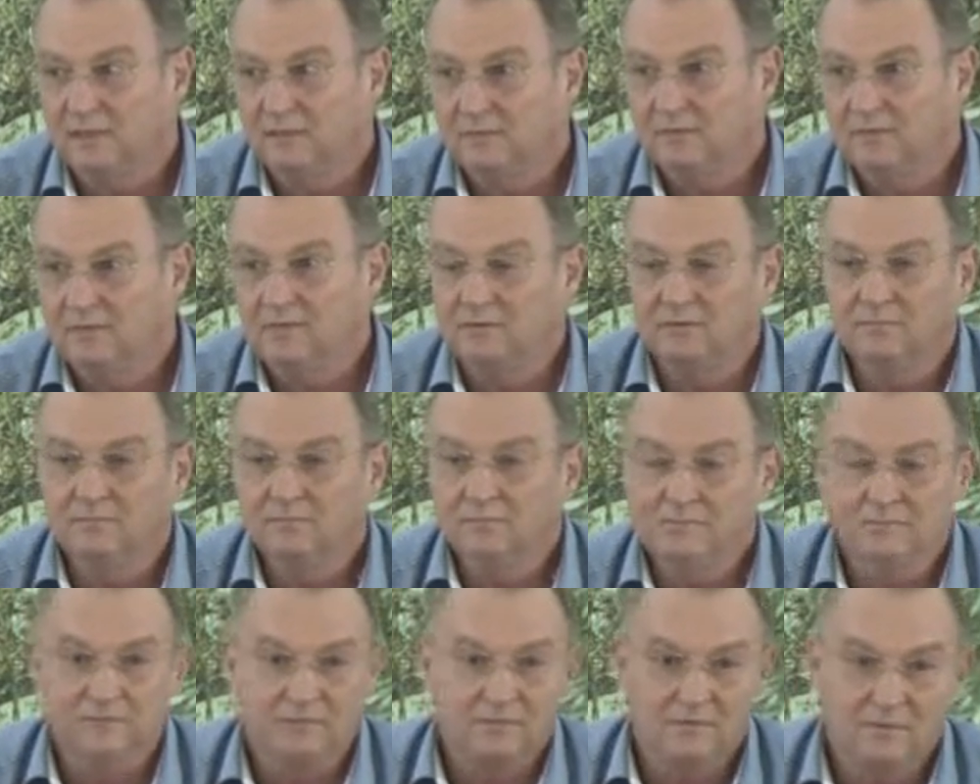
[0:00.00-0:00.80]
we couldn't
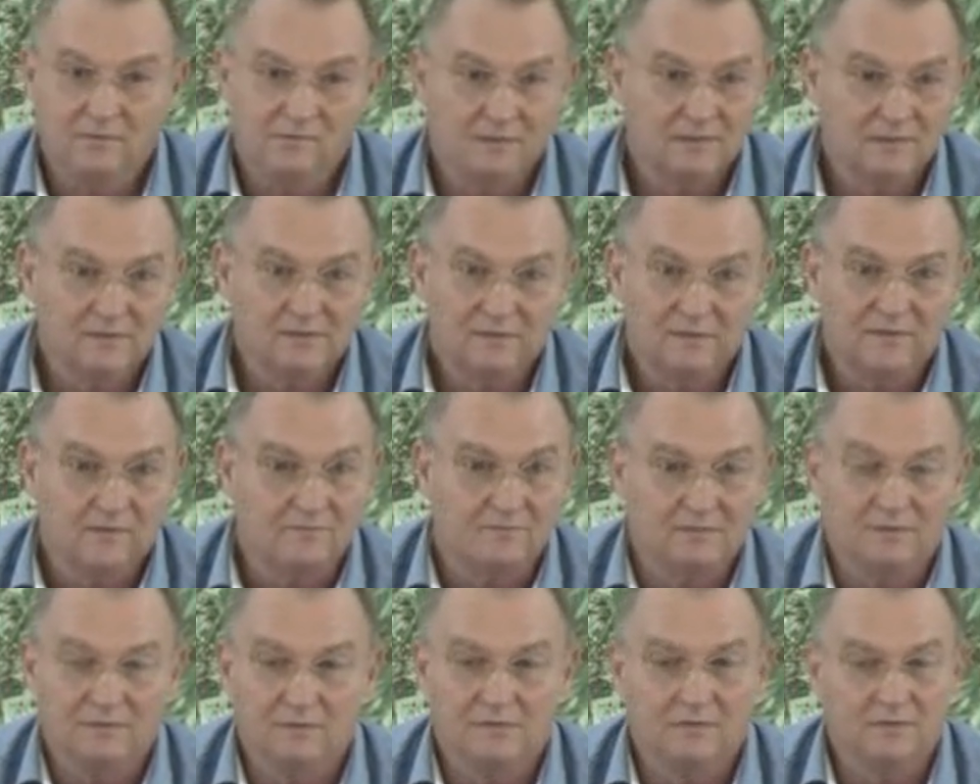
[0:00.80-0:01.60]
move forward just
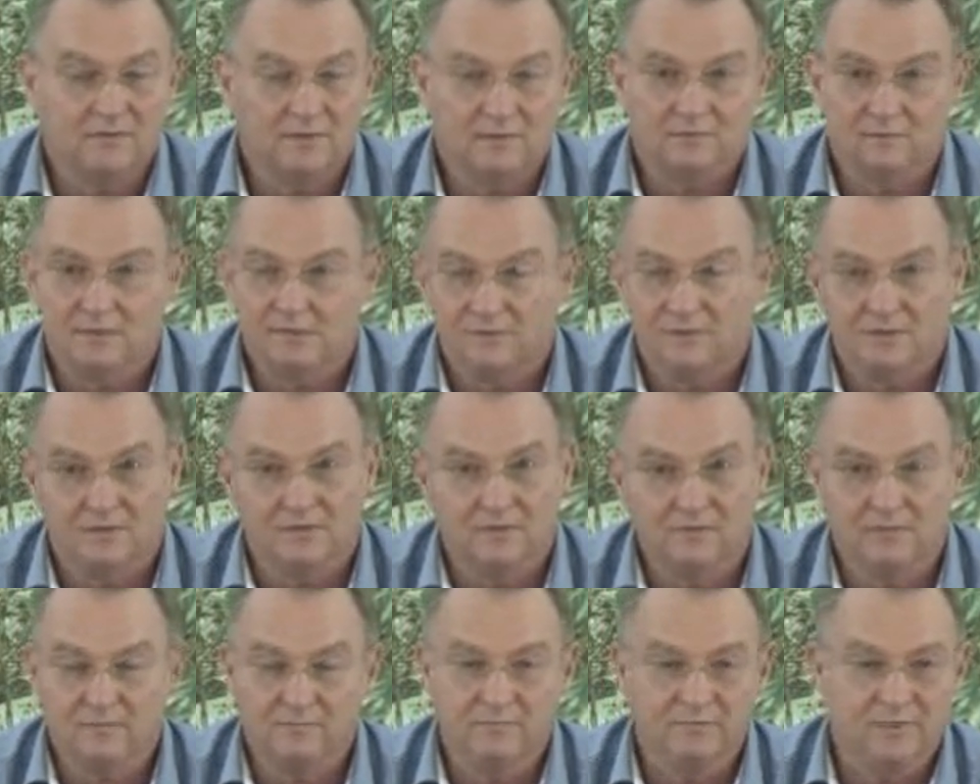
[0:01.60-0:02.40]
because there was
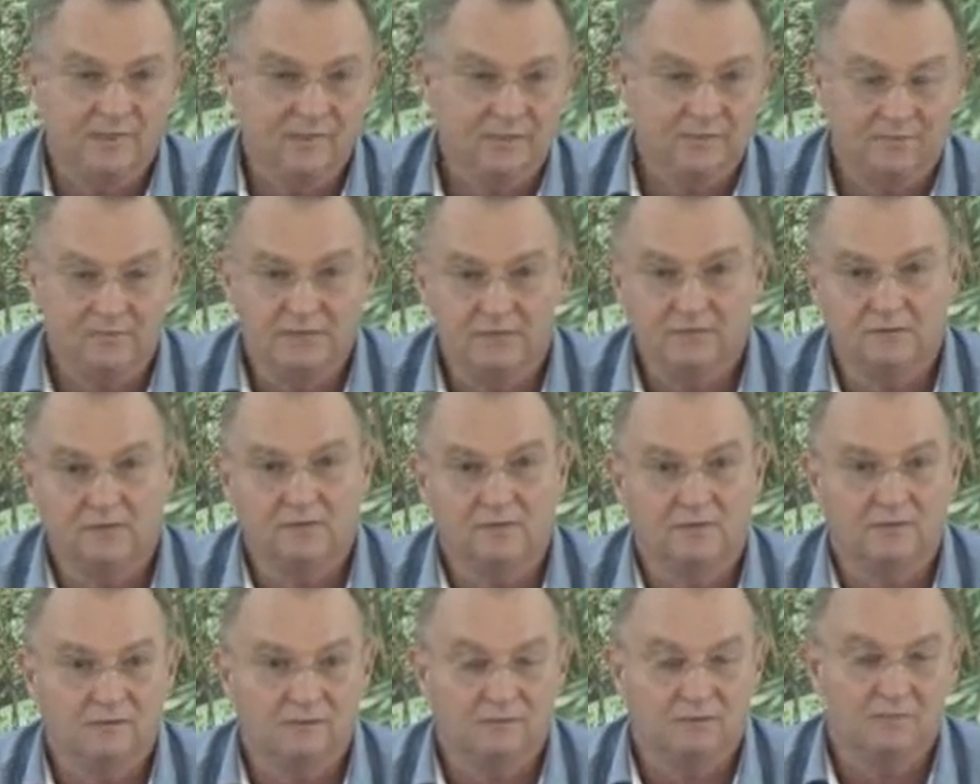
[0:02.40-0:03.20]
no uptake, no
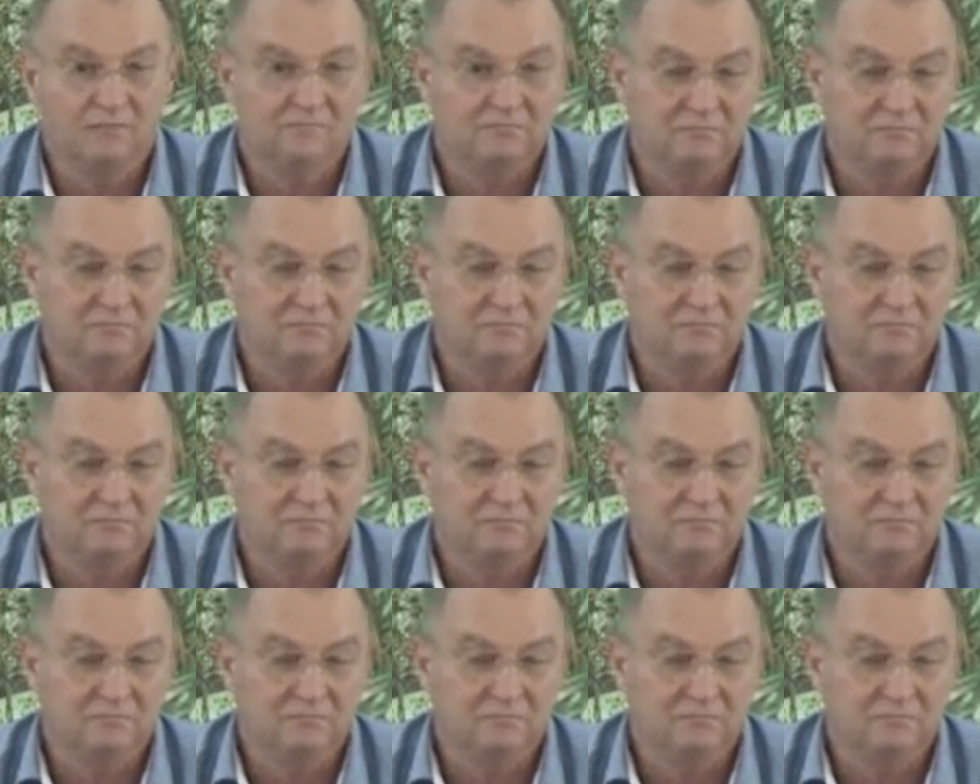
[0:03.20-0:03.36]
interest,